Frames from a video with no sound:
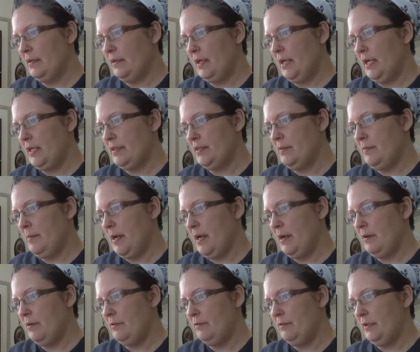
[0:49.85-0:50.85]
cut them
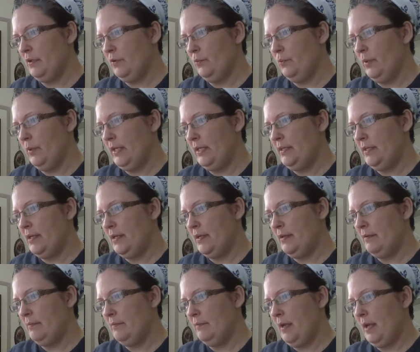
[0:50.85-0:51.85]
out, weed
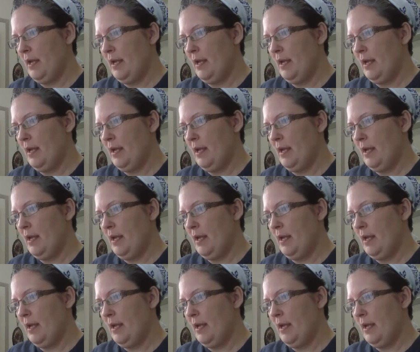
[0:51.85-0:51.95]
them,